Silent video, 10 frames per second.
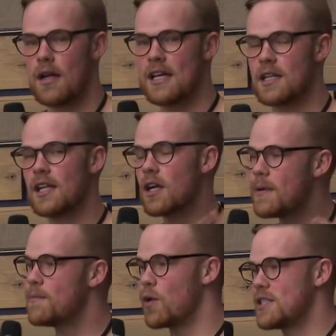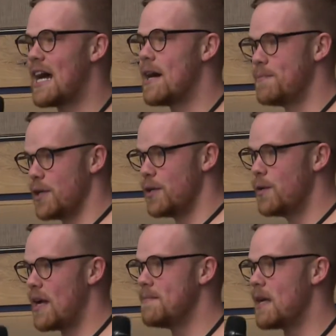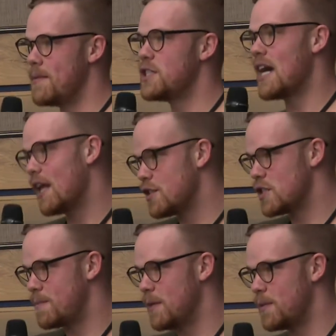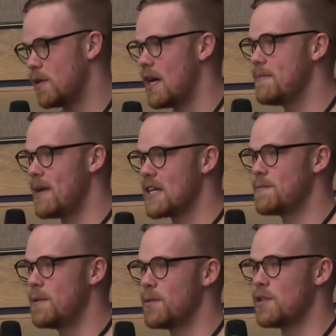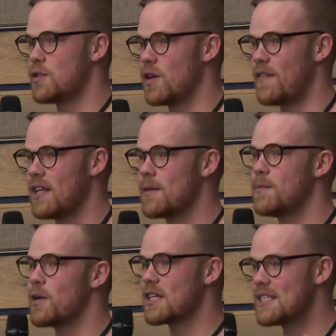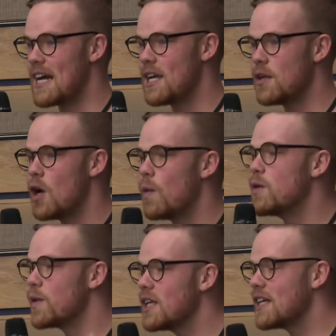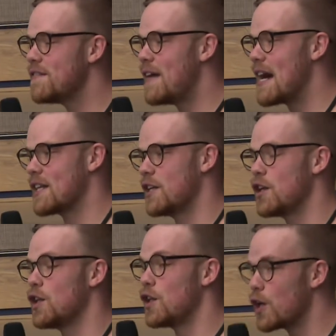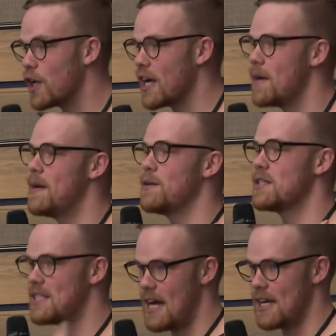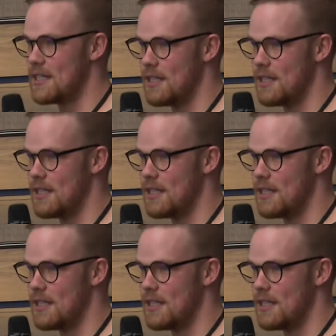is a little bit more taboo and maybe challenges people and makes people sort of a little bit more excited when really, in fact, they're learning about science.